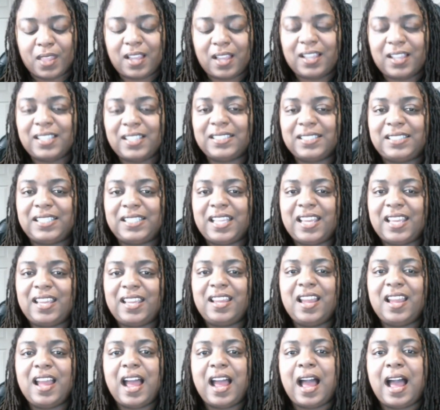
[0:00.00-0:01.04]
Because
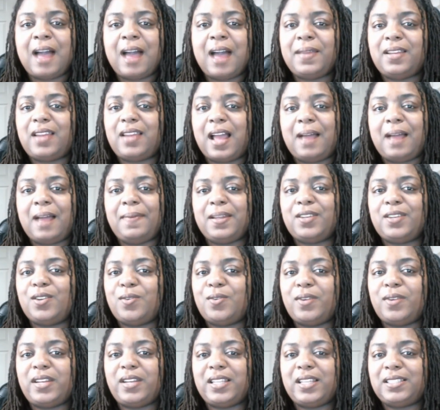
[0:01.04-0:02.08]
see, I've been
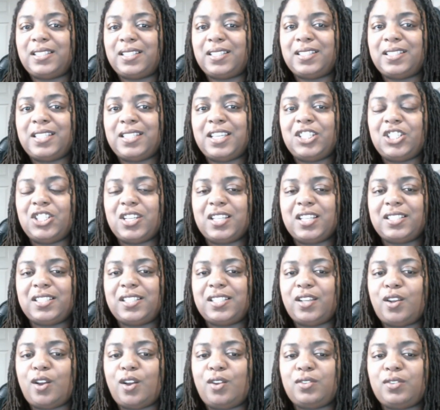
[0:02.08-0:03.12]
doing this and teaching this
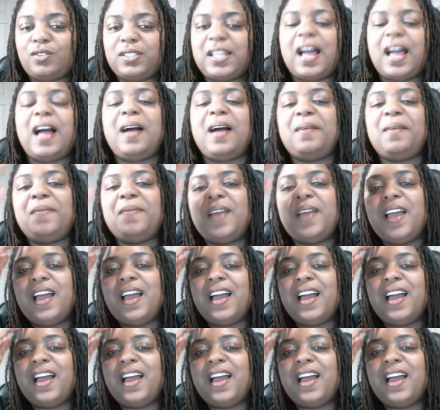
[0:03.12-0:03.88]
a long time.